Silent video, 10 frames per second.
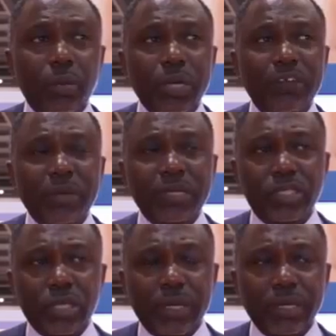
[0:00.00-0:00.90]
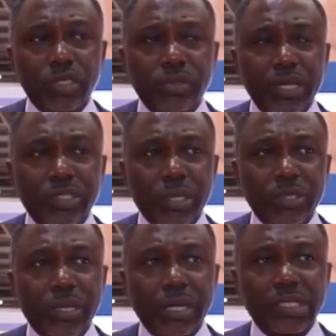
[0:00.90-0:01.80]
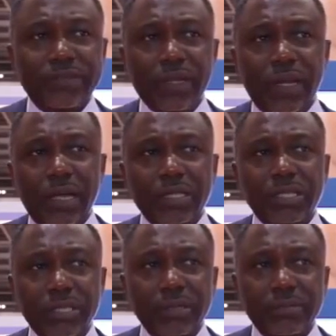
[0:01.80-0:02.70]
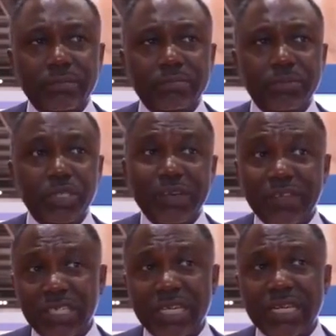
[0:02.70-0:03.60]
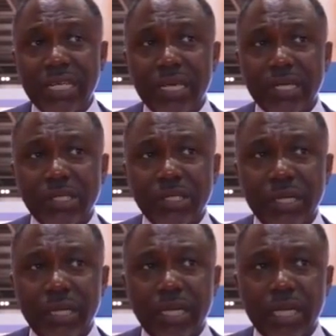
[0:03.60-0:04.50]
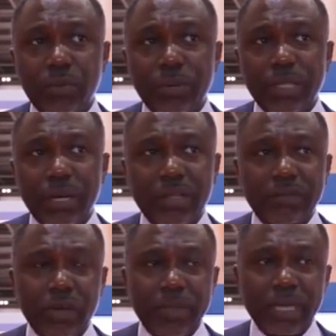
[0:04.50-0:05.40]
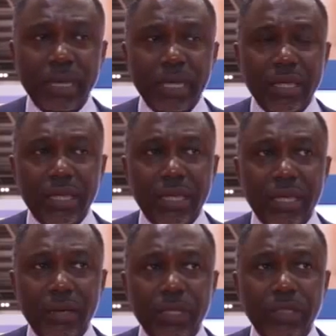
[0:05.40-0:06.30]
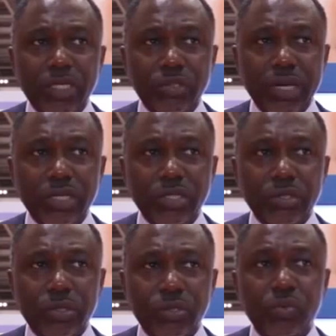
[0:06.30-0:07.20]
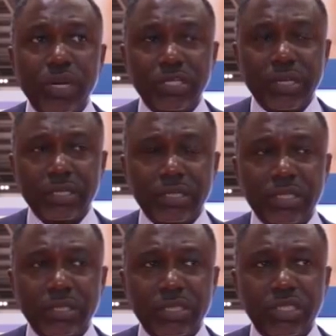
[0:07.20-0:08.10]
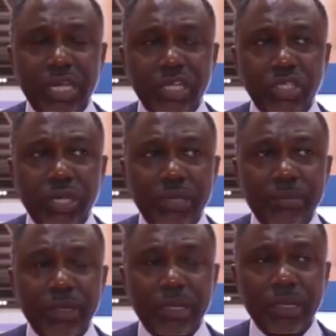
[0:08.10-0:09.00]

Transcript: We've been doing trade shows like this for the last 17 years. Uh, we were there at the very beginning uh, when these trade shows really started to take shape.